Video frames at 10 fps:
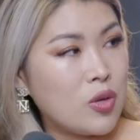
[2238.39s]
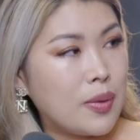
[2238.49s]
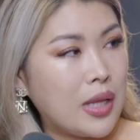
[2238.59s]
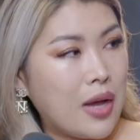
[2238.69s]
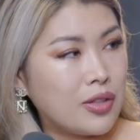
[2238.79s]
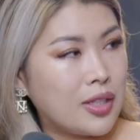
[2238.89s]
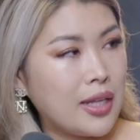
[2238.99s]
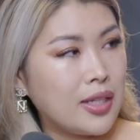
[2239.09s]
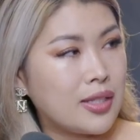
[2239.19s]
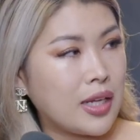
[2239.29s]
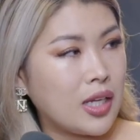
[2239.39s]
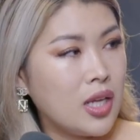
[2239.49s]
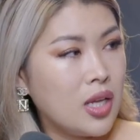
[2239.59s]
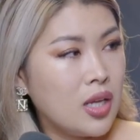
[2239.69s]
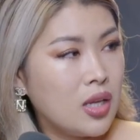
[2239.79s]
but after that it's like
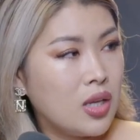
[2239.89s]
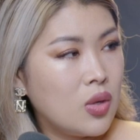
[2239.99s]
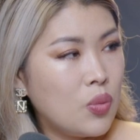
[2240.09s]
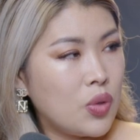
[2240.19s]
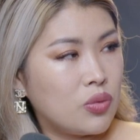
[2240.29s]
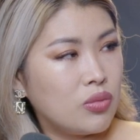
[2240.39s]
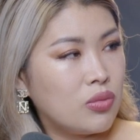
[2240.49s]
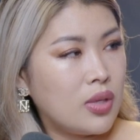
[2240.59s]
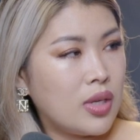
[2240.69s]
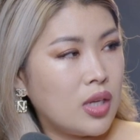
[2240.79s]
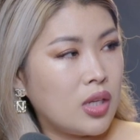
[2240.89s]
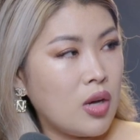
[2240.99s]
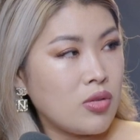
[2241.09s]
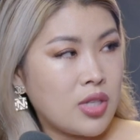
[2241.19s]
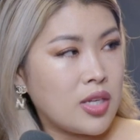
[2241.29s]

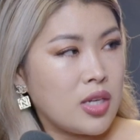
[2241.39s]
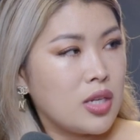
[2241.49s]
ghosted.